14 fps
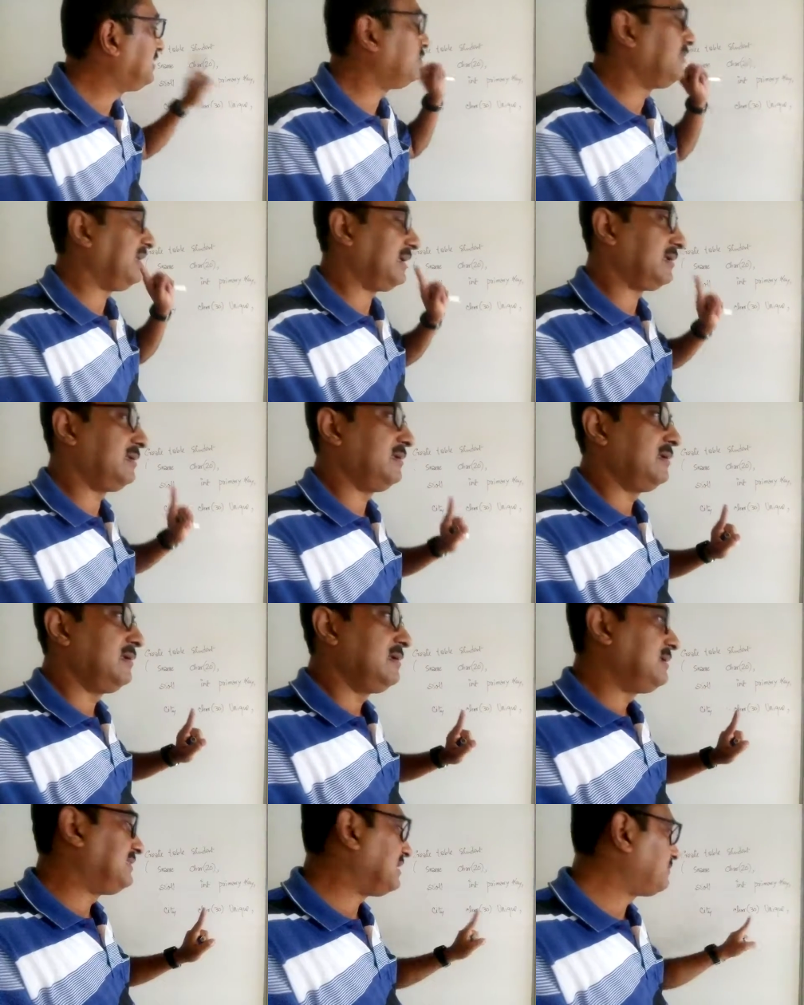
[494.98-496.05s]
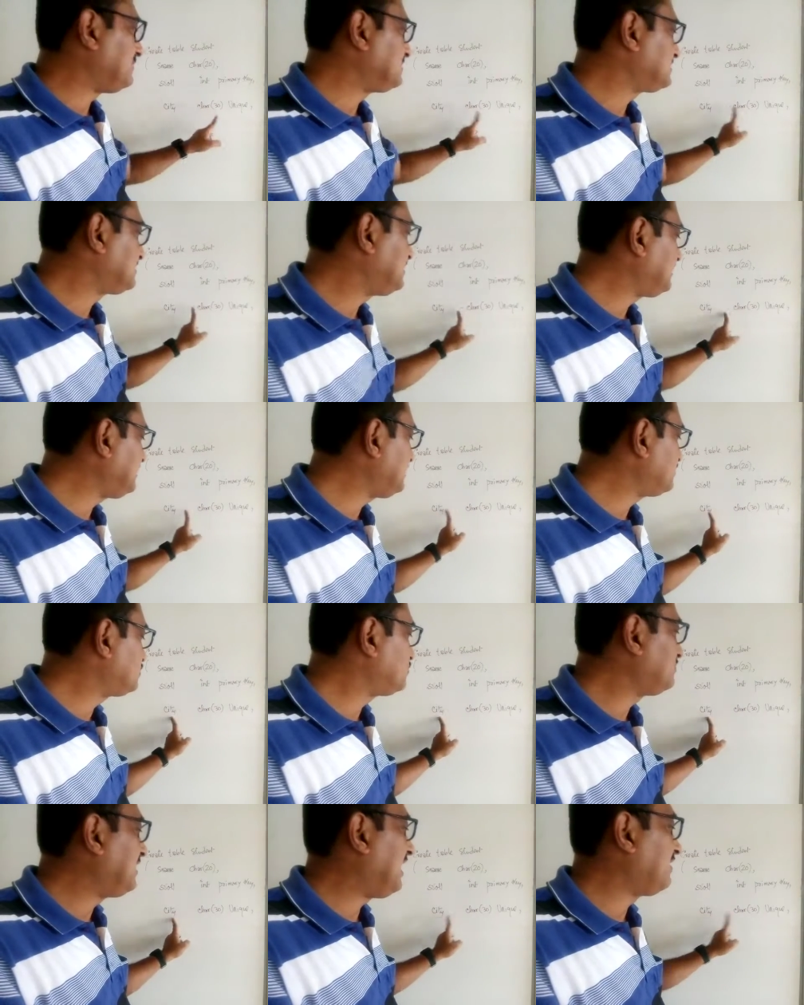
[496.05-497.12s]
unique. That means city
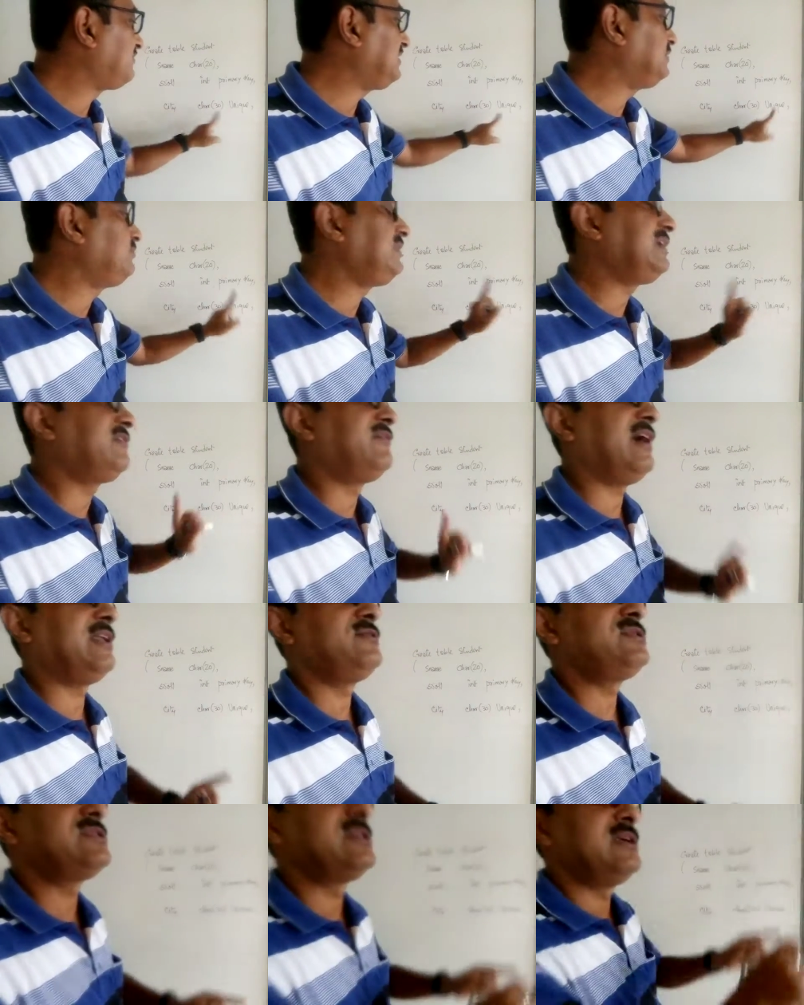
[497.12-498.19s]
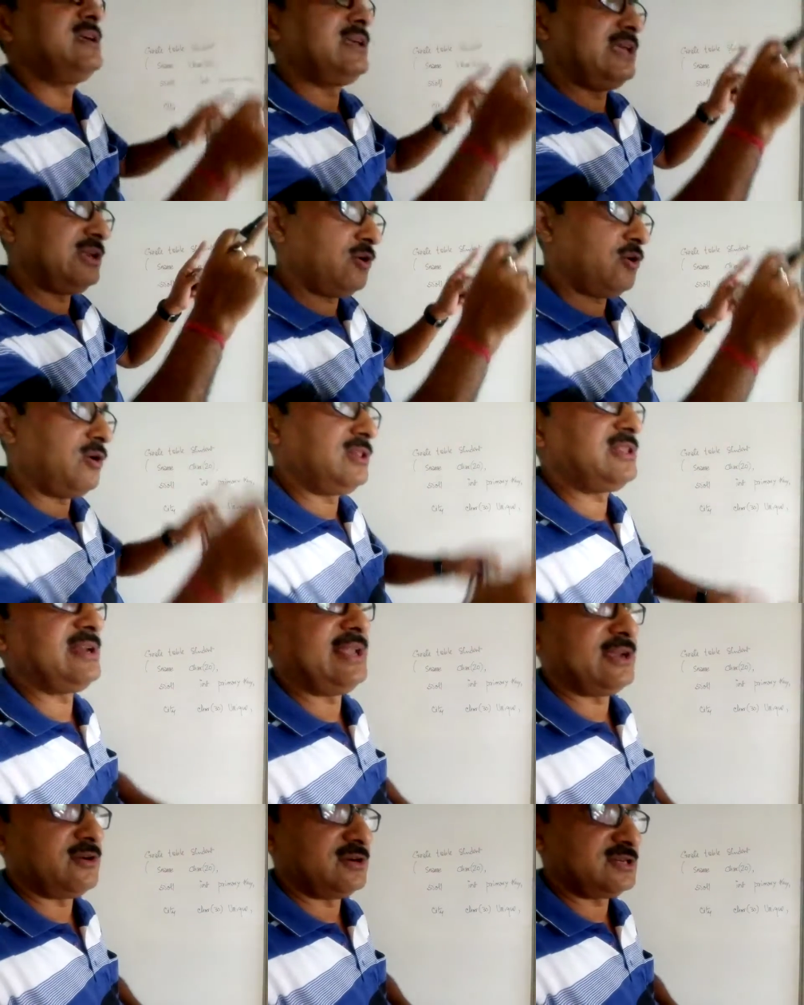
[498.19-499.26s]
should have unique values in all the
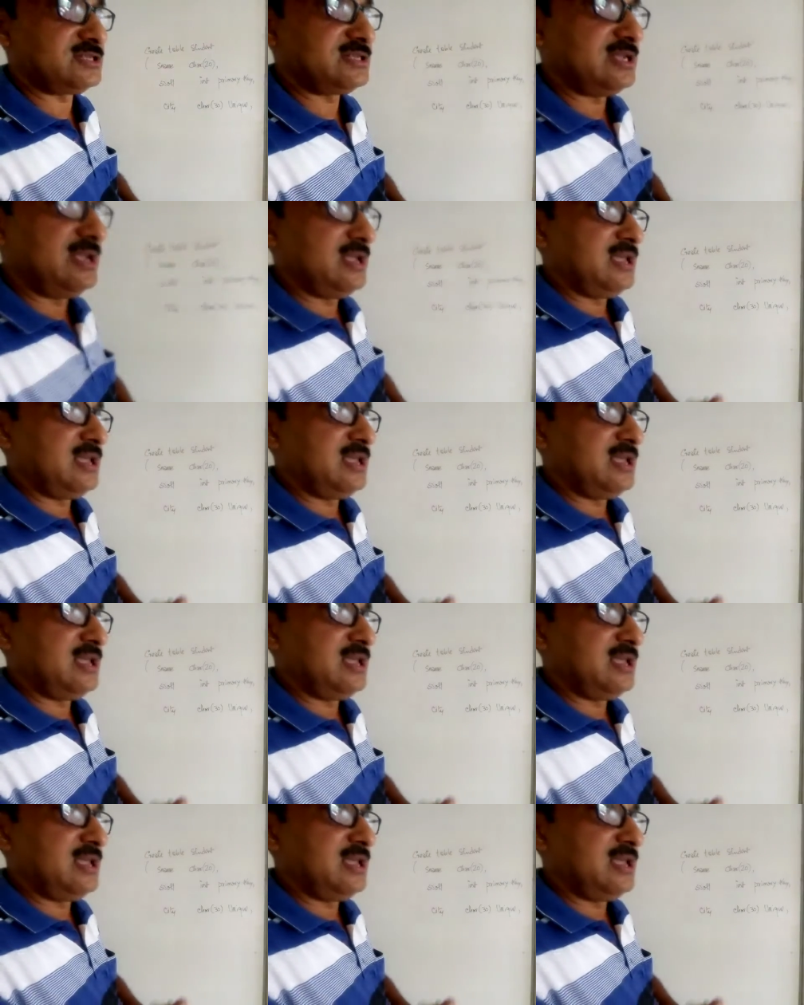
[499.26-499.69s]
records.